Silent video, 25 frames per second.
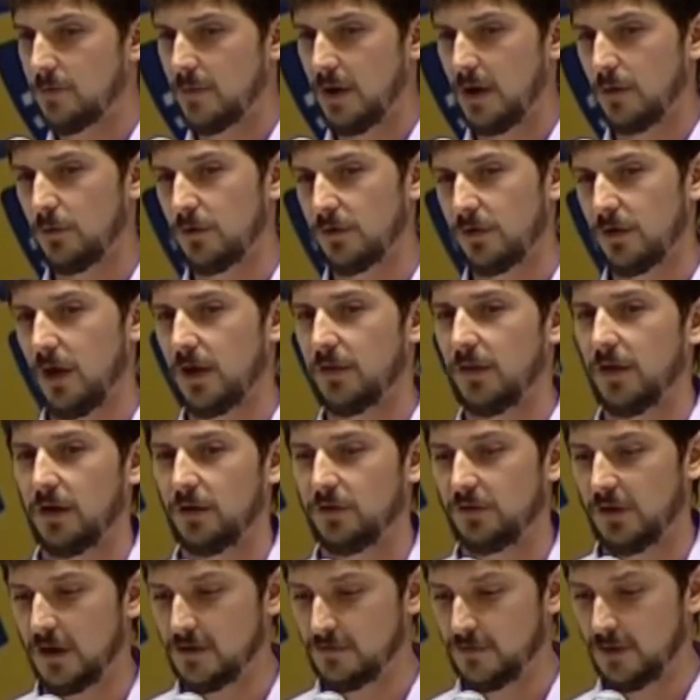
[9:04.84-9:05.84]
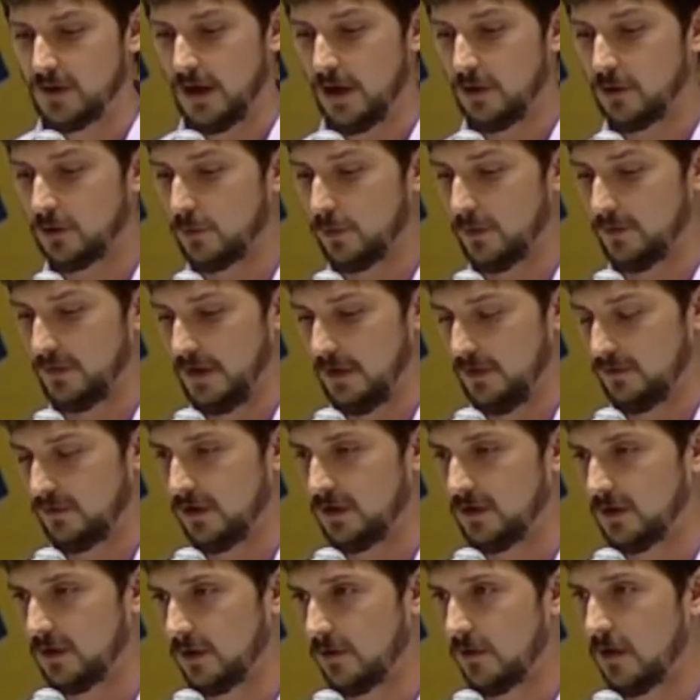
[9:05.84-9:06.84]
I met with, I think, said it very eloquently. He
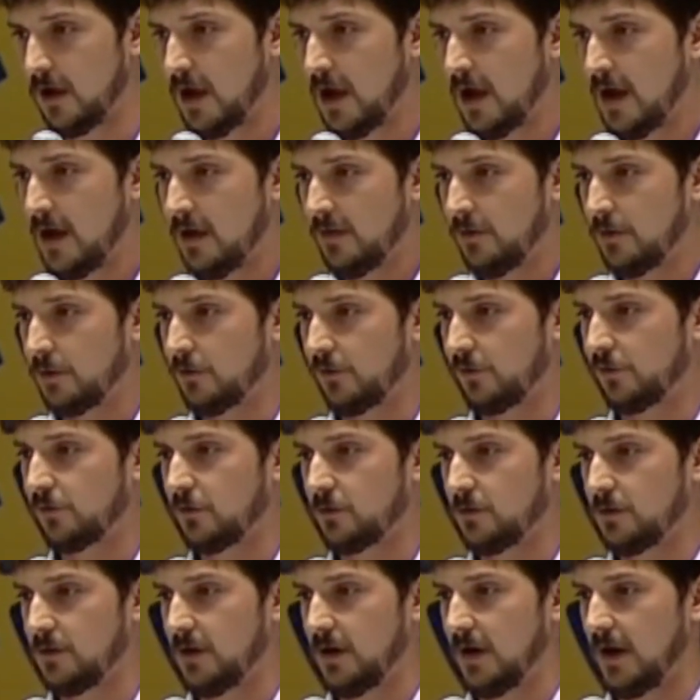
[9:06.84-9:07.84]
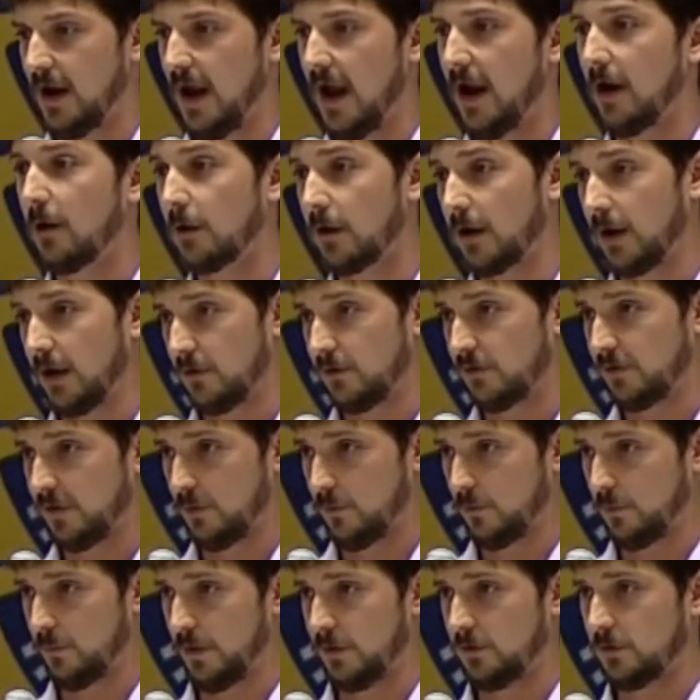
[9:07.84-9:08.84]
said, there's a certain arrogance
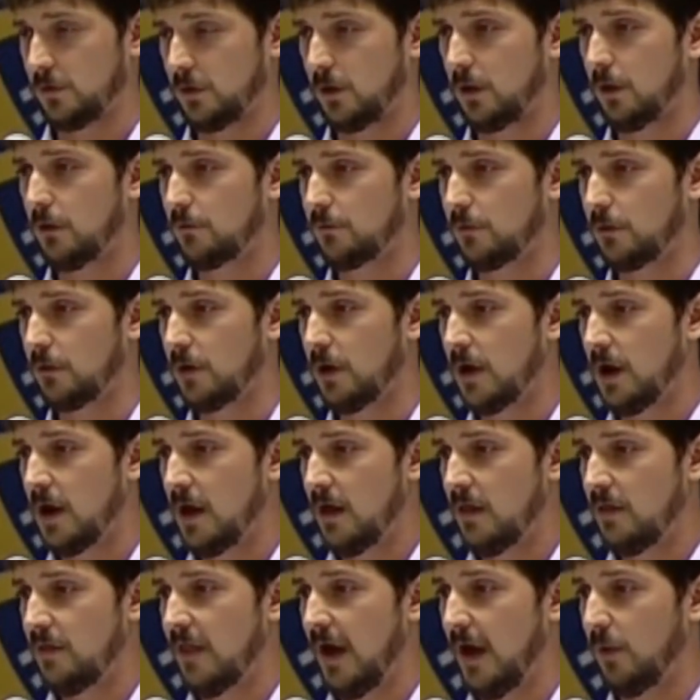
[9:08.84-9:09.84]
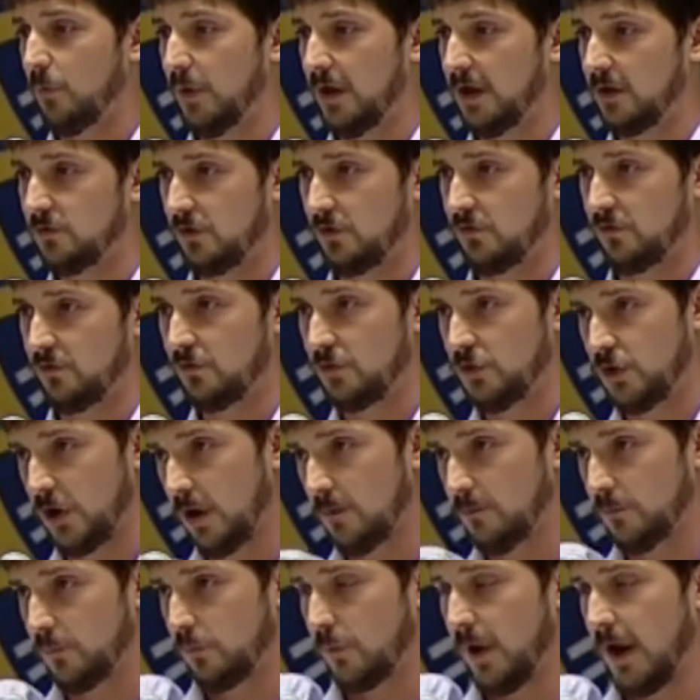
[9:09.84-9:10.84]
that when we took over that we could just
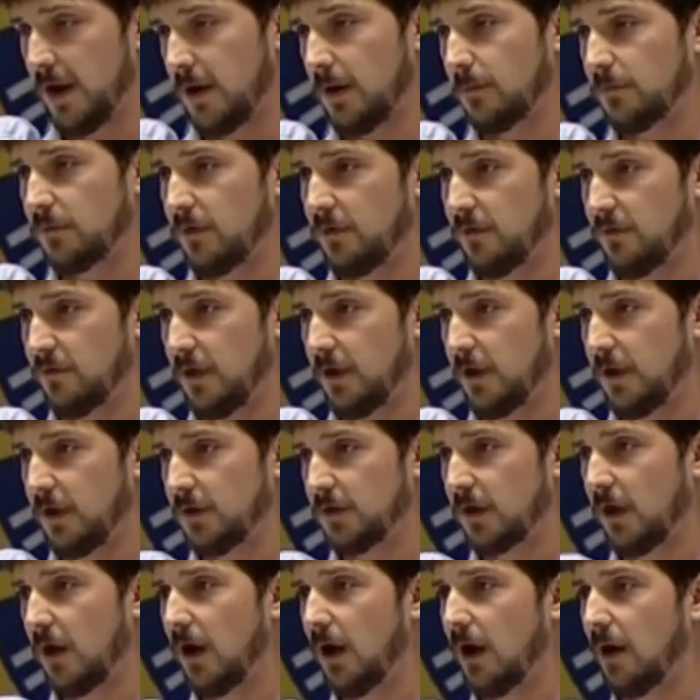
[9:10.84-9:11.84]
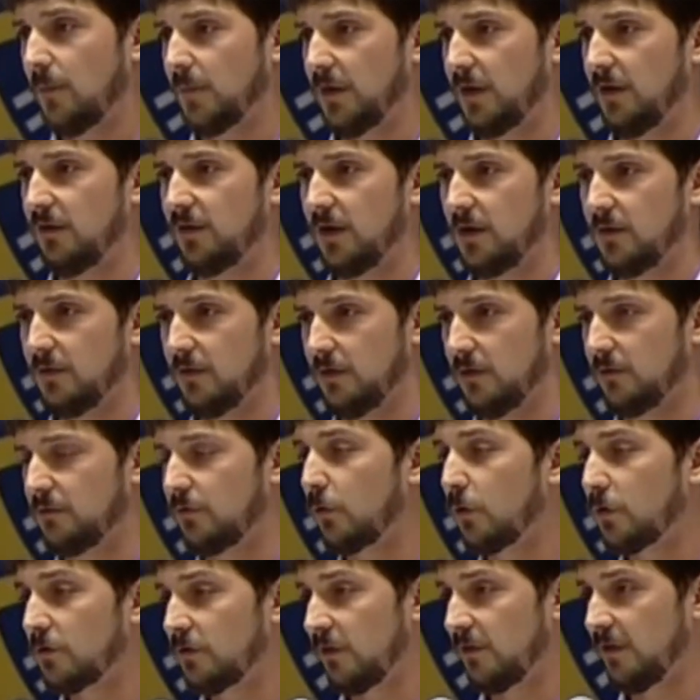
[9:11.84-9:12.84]
jump right up to the very top. And he said the
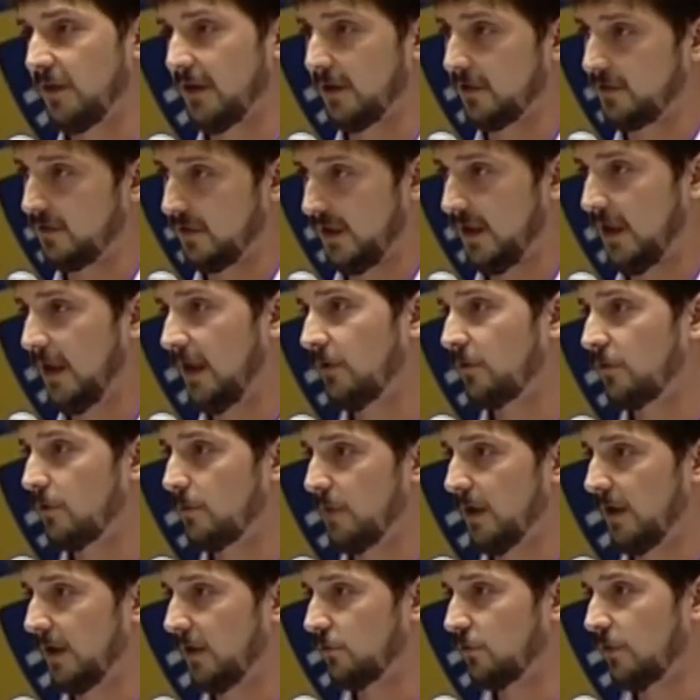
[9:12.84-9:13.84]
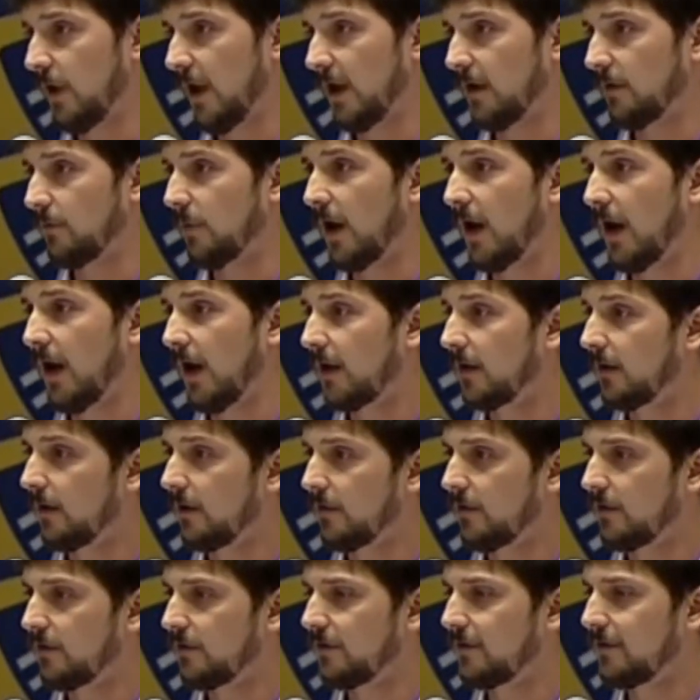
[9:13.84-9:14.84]
unfortunate thing is the kids are being dragged behind on this.